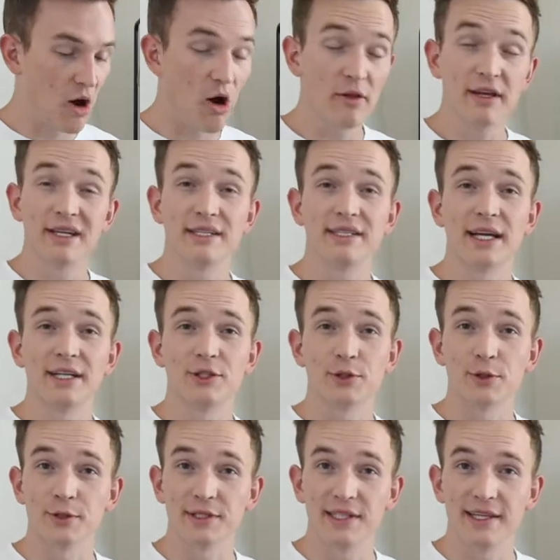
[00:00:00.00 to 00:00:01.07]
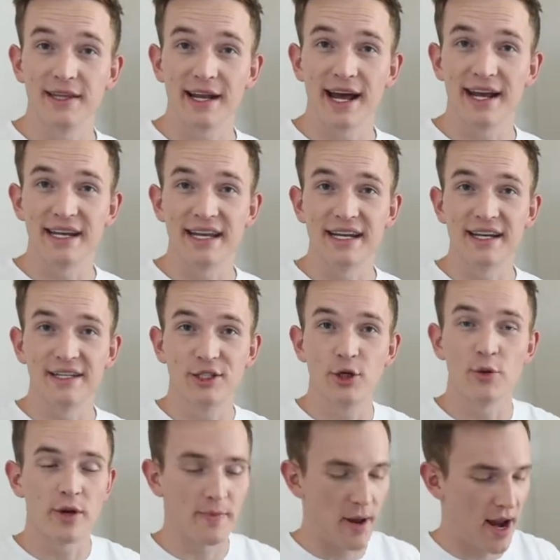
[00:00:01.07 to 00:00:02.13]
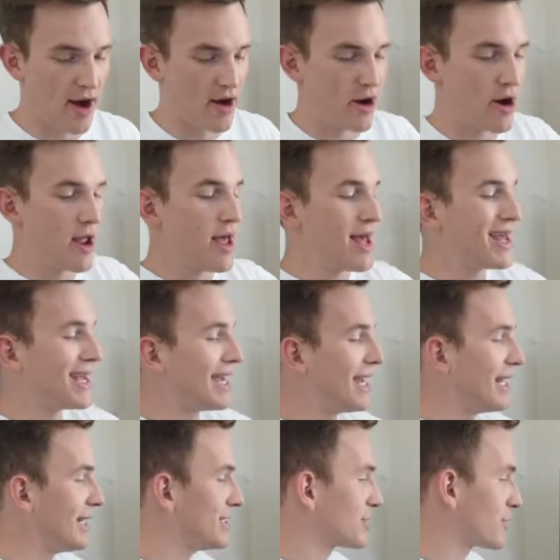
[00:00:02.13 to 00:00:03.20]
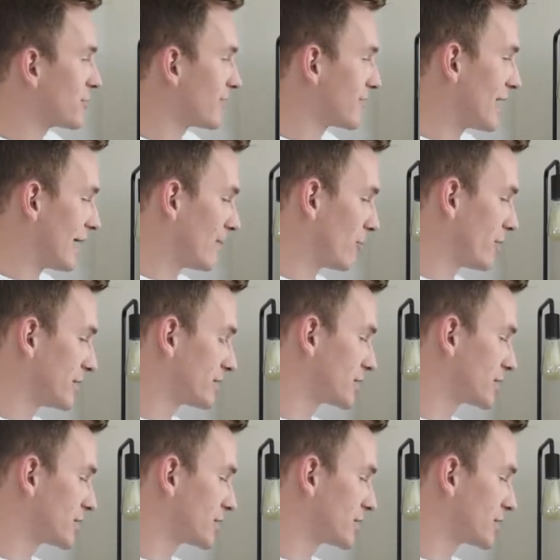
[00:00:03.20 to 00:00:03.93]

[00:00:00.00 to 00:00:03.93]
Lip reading: all the essentials that I need to repair any sort of Game Boy.